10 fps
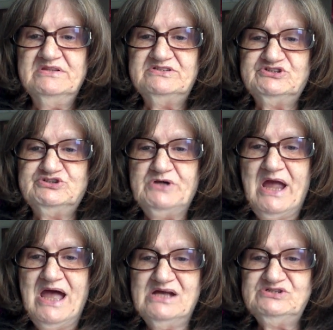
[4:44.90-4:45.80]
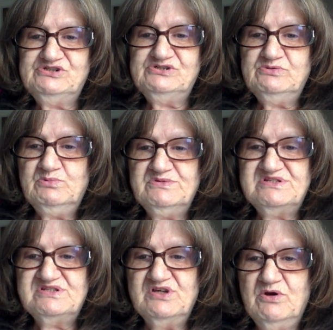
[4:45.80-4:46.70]
The trash was
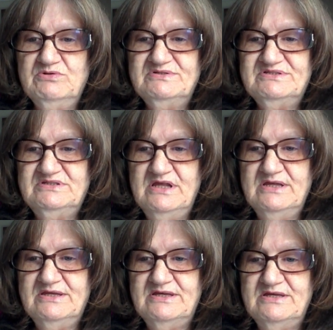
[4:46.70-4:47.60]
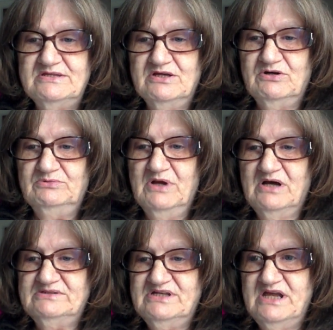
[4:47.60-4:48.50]
so stinky, though
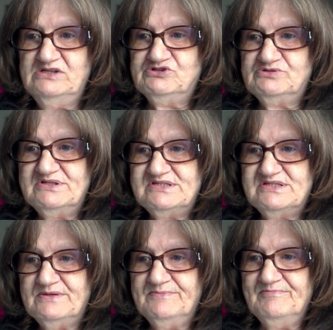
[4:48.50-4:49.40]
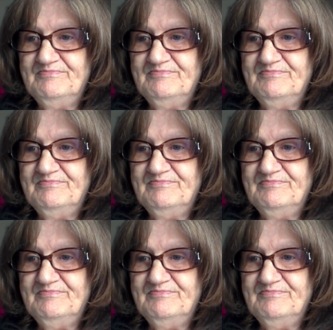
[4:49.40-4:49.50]
not dangerous.